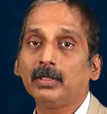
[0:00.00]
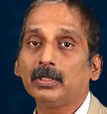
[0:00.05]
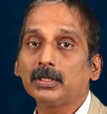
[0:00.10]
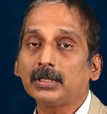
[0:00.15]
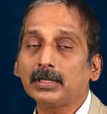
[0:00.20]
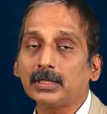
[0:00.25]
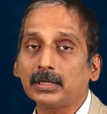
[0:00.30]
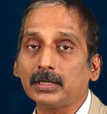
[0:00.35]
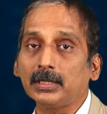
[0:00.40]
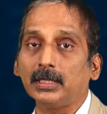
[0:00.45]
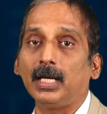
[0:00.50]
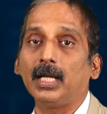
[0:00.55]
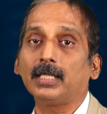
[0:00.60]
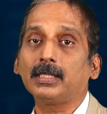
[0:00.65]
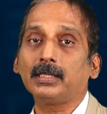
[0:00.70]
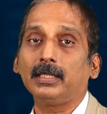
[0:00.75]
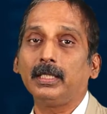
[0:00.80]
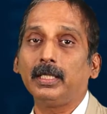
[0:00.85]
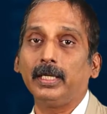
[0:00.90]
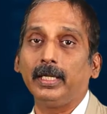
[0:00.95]

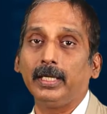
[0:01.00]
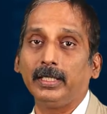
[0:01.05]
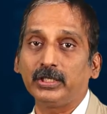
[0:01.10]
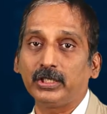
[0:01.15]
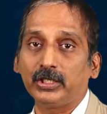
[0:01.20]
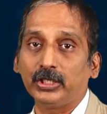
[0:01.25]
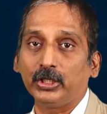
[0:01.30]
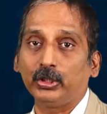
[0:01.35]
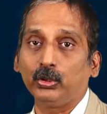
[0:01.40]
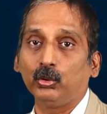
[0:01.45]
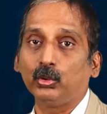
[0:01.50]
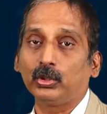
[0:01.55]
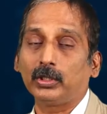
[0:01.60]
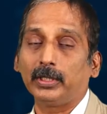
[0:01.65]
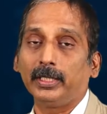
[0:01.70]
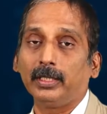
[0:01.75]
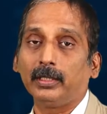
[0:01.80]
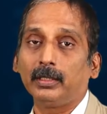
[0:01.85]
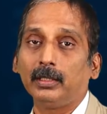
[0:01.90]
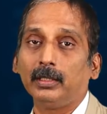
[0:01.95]
start
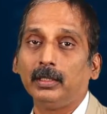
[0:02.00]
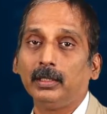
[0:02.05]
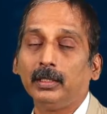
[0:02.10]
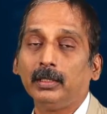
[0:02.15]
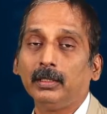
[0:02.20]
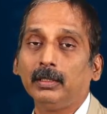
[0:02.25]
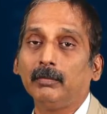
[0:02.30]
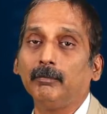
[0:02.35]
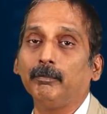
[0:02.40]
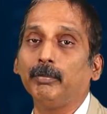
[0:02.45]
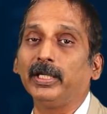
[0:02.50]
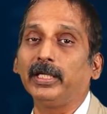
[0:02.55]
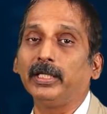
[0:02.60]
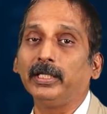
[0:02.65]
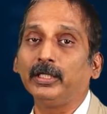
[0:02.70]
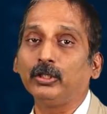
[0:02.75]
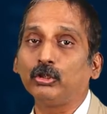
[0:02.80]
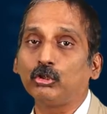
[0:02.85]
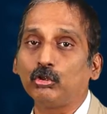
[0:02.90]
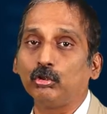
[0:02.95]
executing
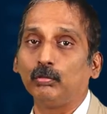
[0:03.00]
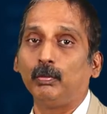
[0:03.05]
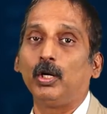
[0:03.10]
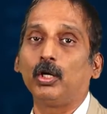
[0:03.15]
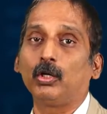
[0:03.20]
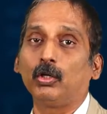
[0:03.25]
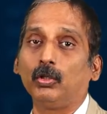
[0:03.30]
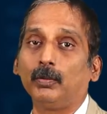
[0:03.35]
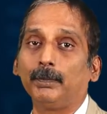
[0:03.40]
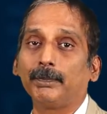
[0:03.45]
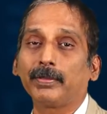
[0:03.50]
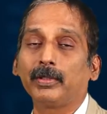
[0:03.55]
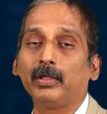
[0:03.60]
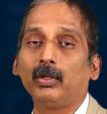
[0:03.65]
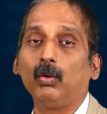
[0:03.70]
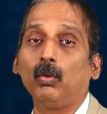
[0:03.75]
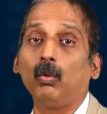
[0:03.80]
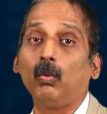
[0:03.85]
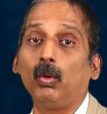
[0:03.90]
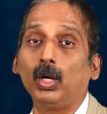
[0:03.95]
beginning tomorrow
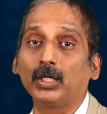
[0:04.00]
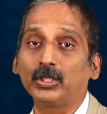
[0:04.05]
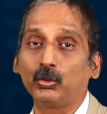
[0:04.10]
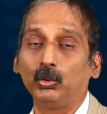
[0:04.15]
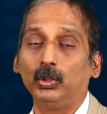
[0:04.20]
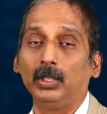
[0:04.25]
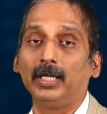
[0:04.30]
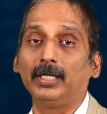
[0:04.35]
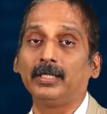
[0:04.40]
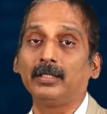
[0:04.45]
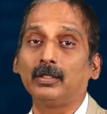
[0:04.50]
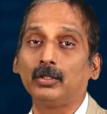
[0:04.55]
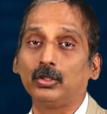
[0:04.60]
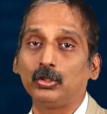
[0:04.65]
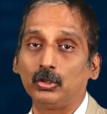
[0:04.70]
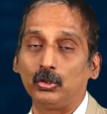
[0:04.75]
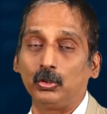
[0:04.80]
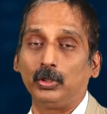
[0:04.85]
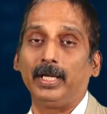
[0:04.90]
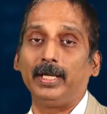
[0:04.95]
what you learn
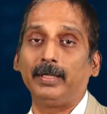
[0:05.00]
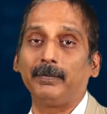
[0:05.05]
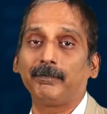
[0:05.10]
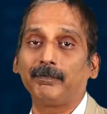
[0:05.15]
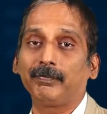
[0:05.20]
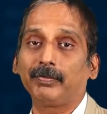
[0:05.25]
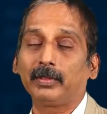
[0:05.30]
today.